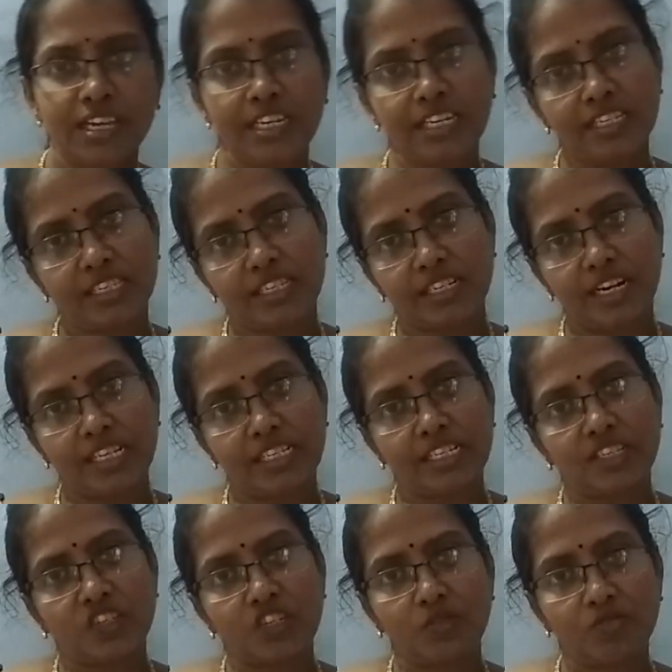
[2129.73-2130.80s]
Easterly
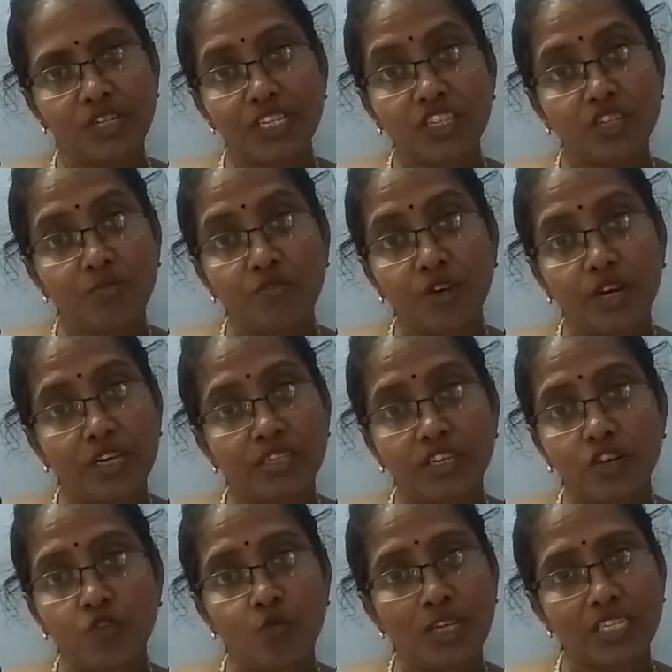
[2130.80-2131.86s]
jet stream. Just before I
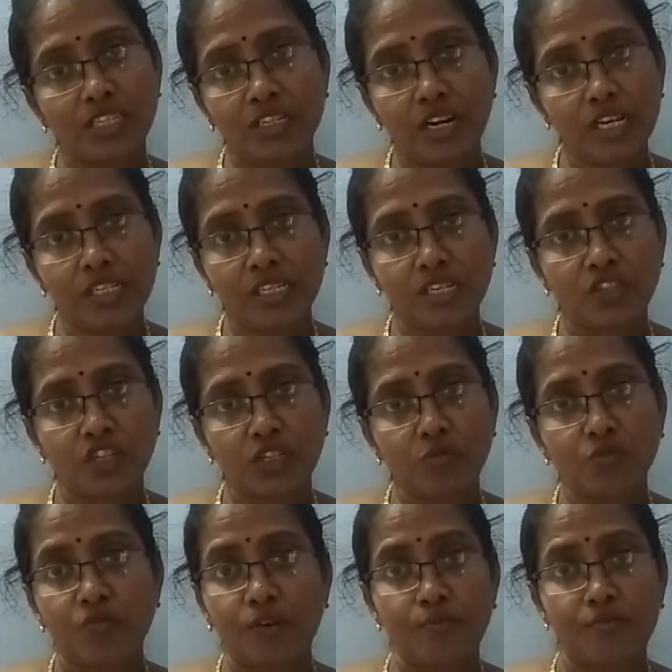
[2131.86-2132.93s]
said westerly jet
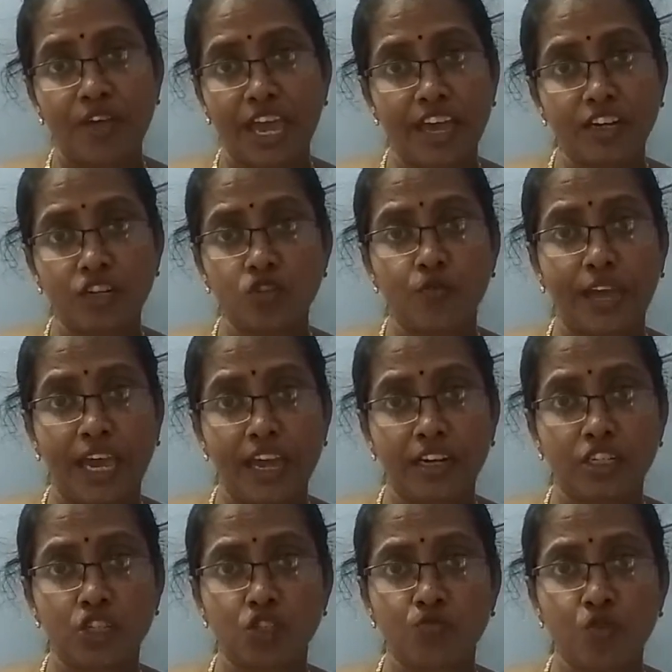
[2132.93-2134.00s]
streams, from where to where
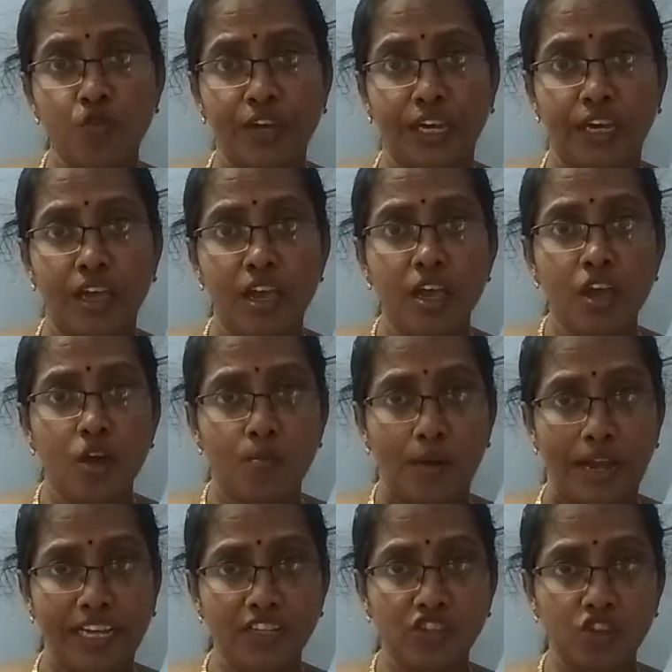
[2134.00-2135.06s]
it is moving?
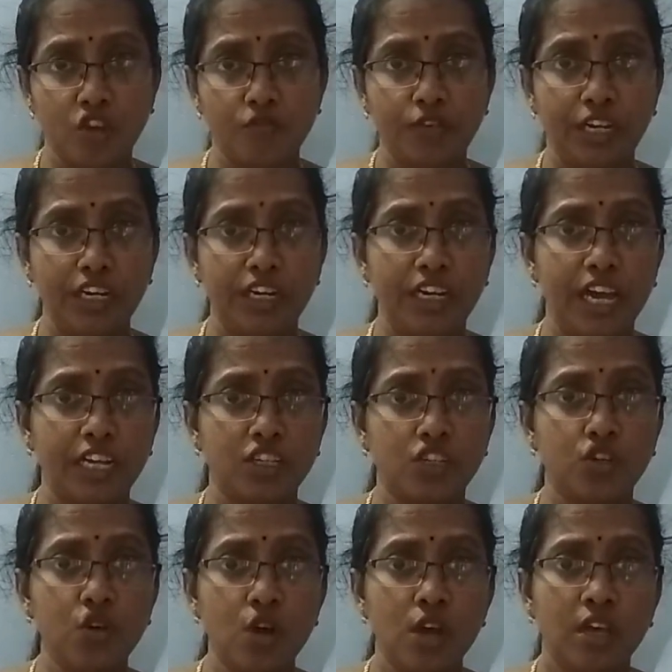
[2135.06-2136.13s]
Plains of India
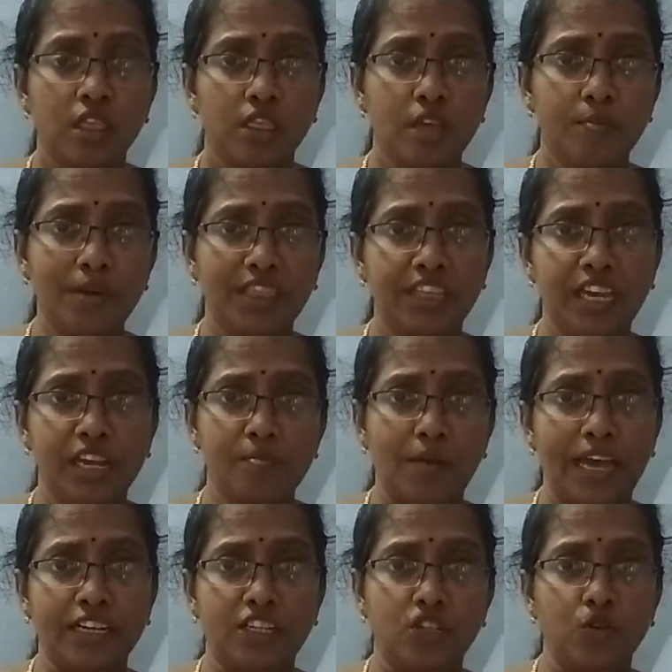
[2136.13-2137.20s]
to Tibetan
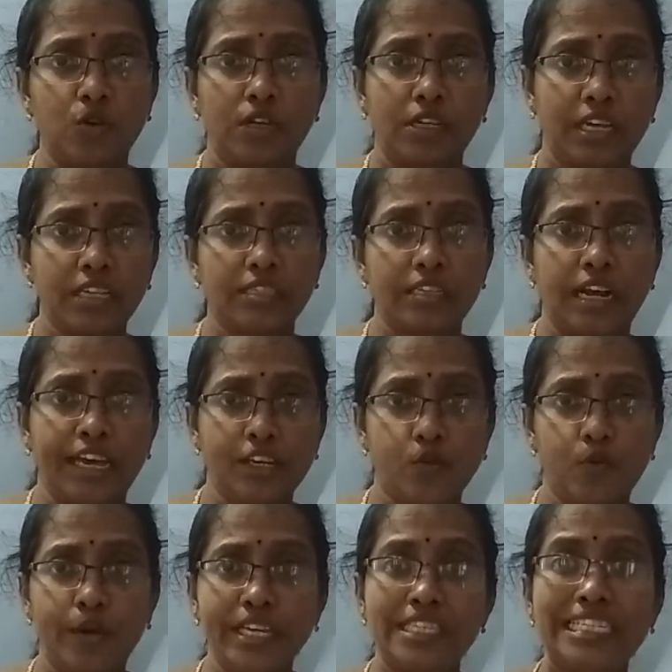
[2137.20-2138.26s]
plateau. Yes,
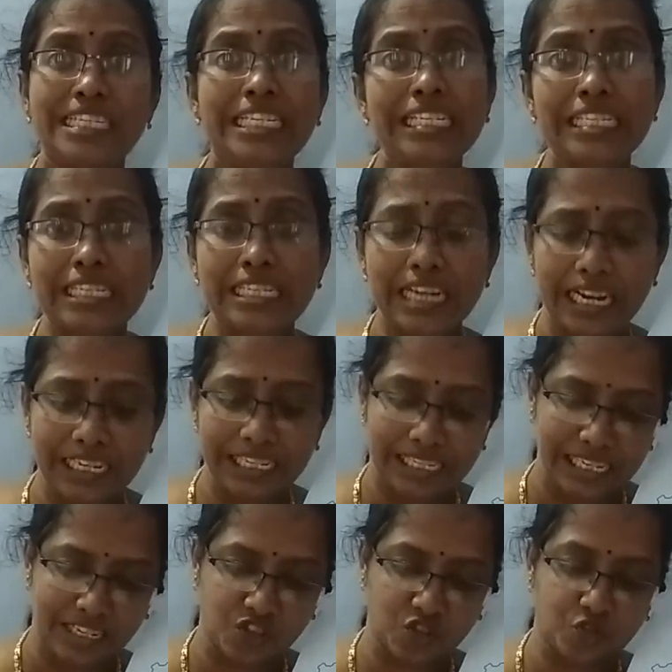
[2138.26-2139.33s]
likewise, easterly
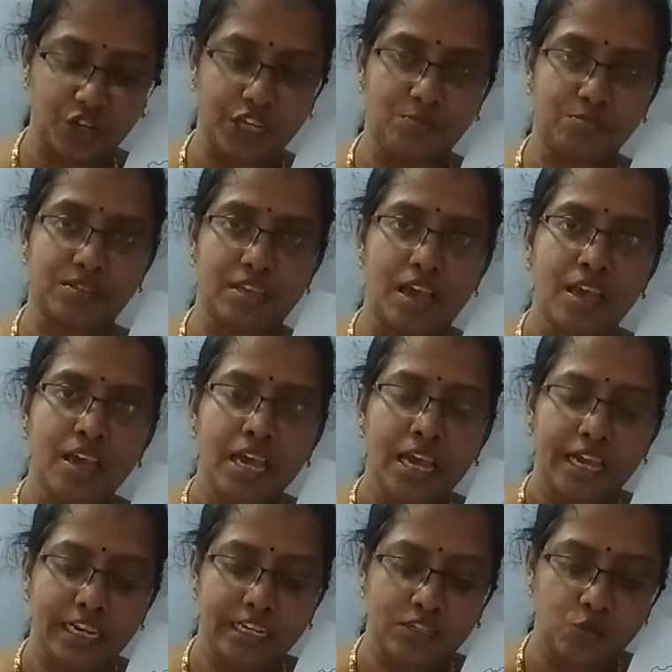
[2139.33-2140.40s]
jet streams,
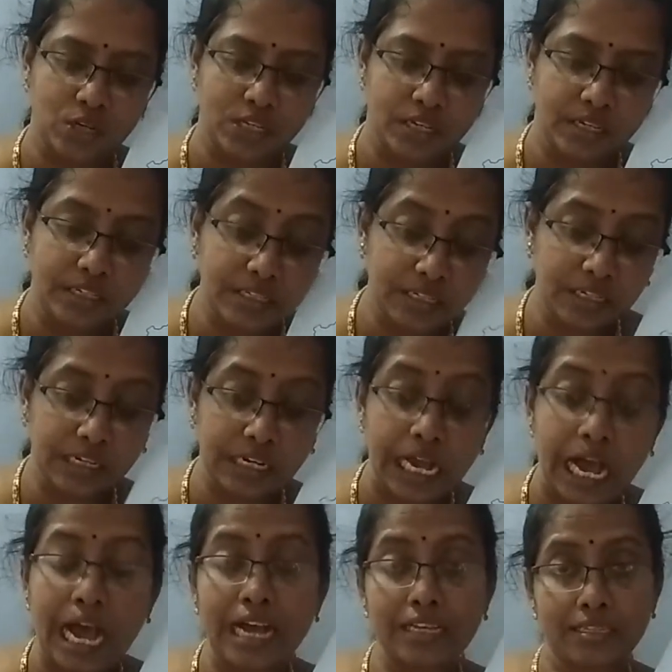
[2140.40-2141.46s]
it
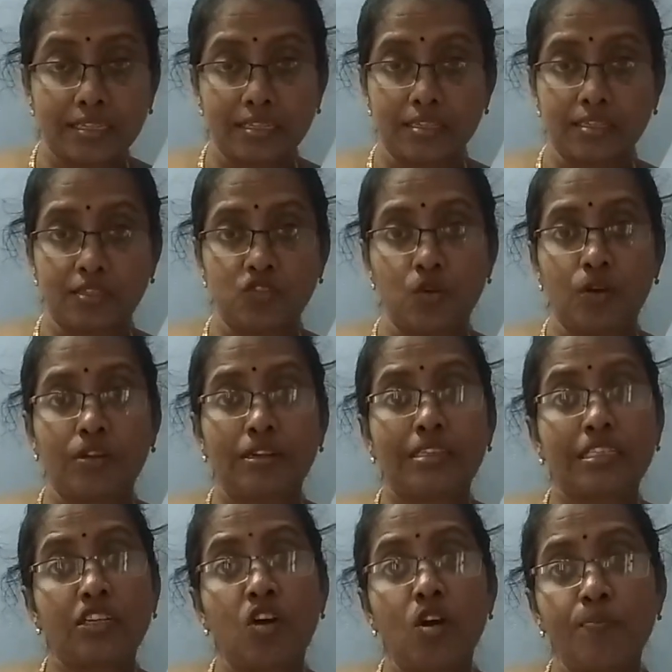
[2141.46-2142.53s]
causes
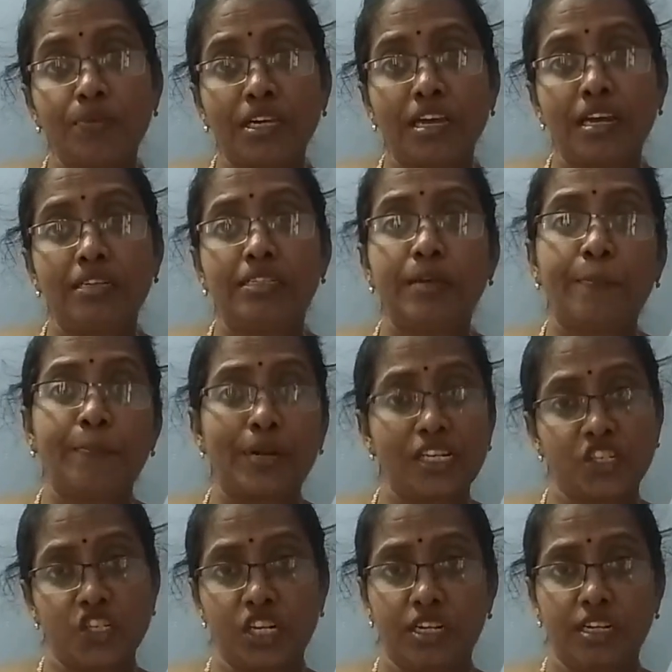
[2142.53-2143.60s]
tropical
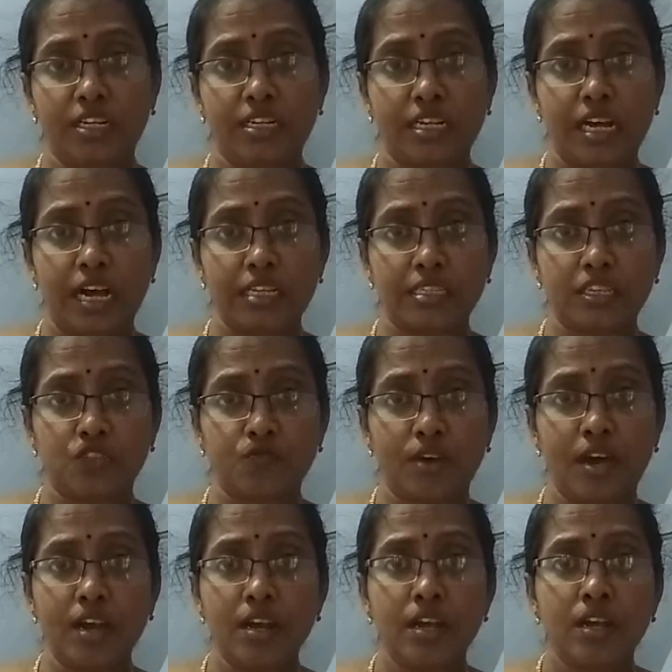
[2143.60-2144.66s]
depression. It causes
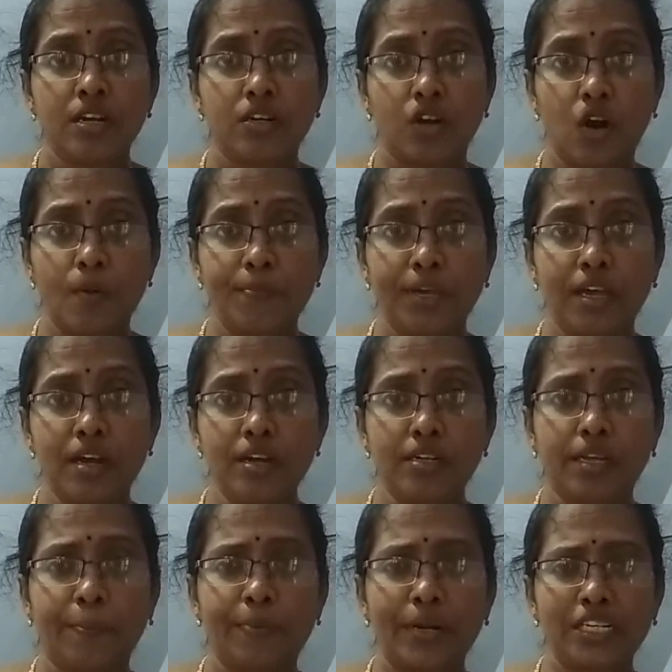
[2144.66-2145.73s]
for tropical
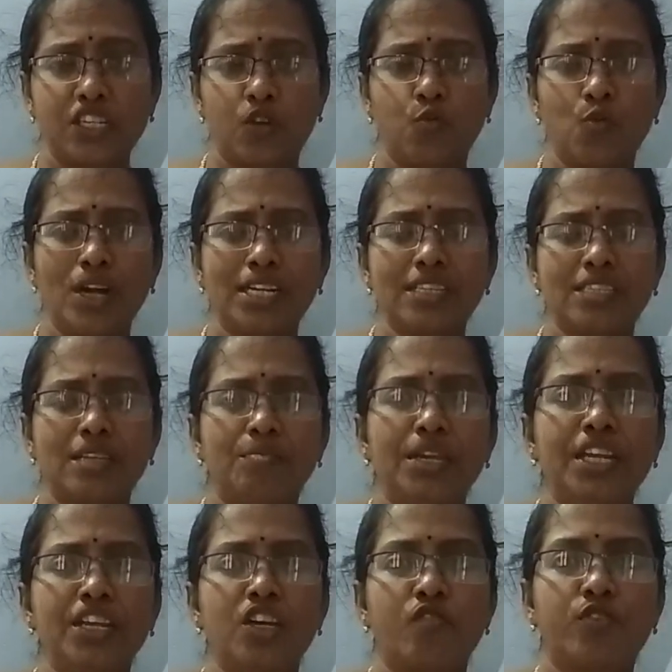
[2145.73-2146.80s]
depression. What is the
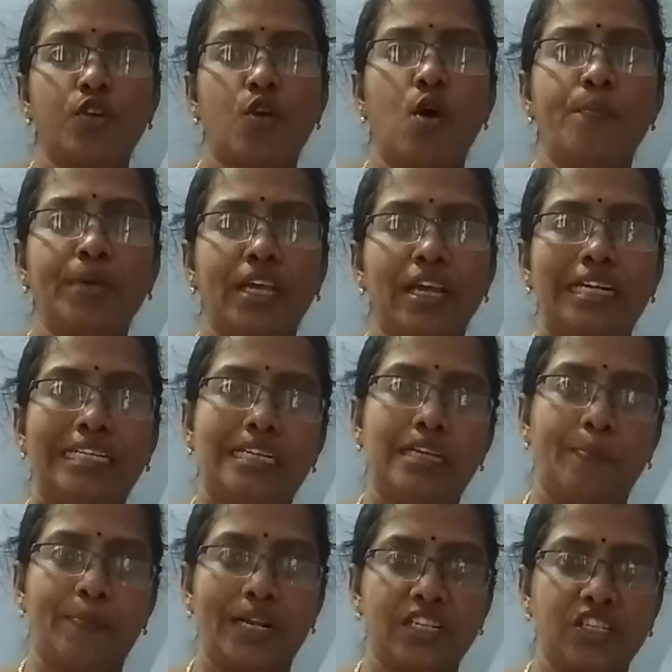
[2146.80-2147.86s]
meaning of tropical
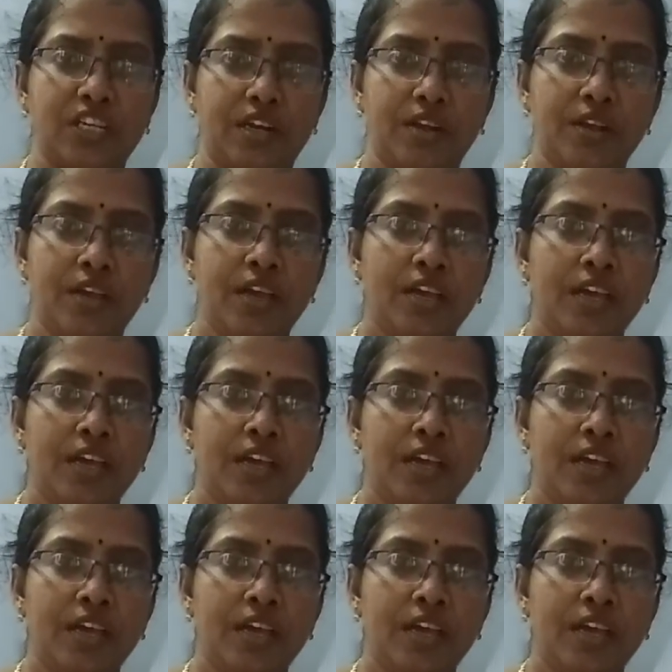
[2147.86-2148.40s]
depression?